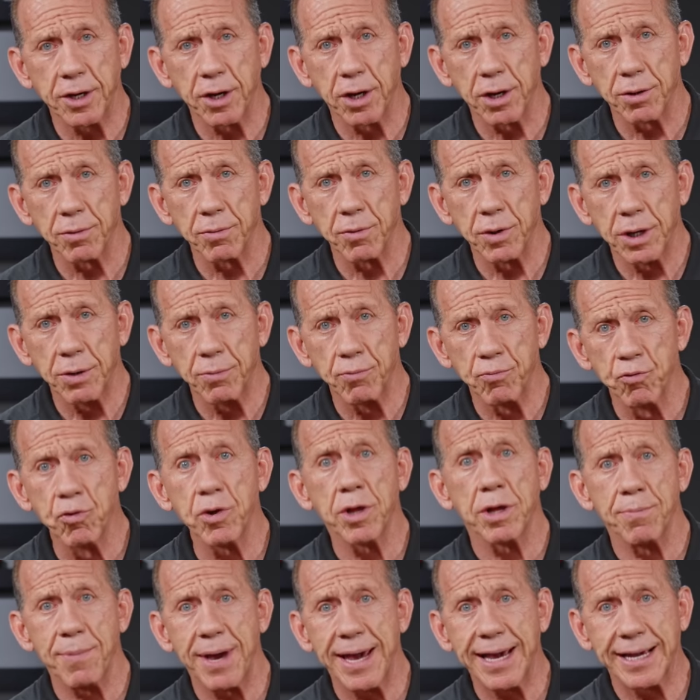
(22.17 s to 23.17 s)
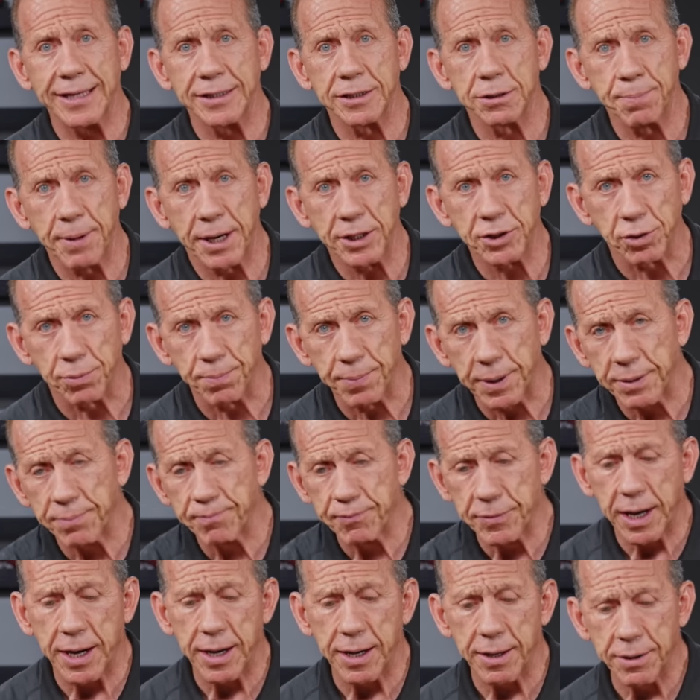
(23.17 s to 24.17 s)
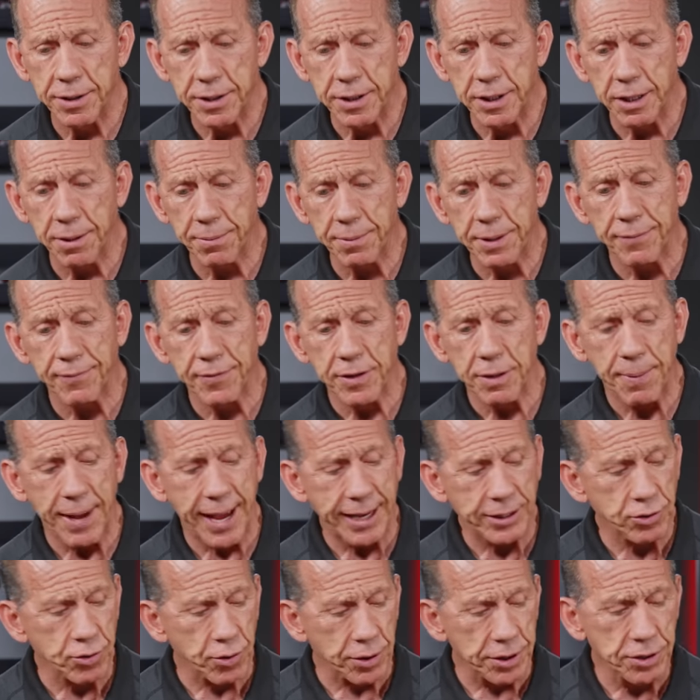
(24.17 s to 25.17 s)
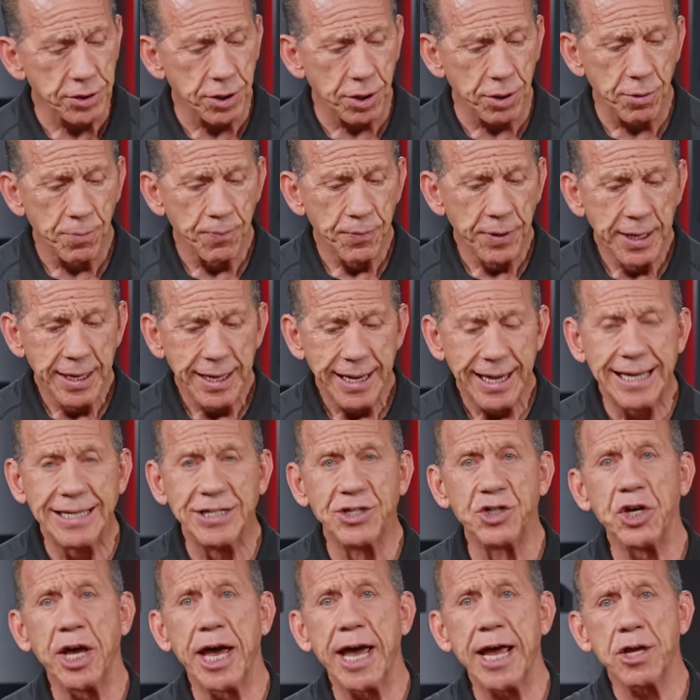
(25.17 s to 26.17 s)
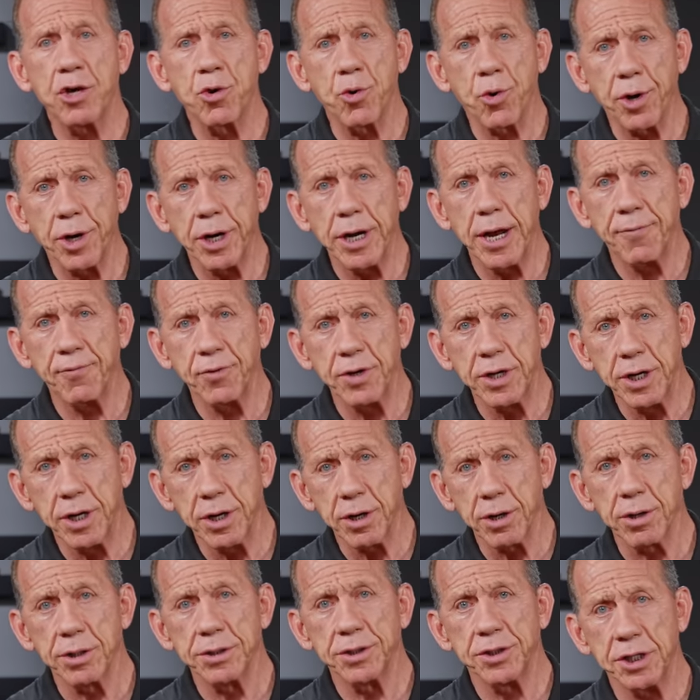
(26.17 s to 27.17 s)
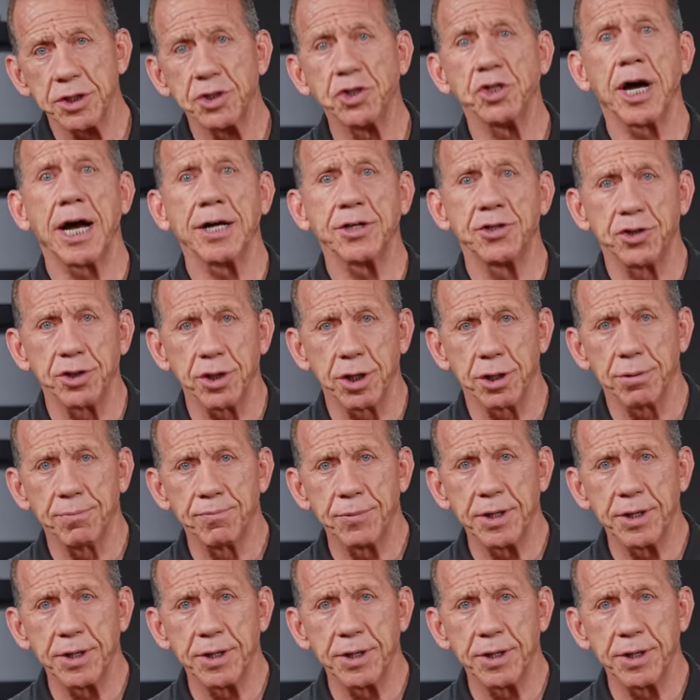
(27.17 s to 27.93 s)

are uh, really make it special. But uh, you know, let me give you the backstory. So in January every year is the SHOT Show.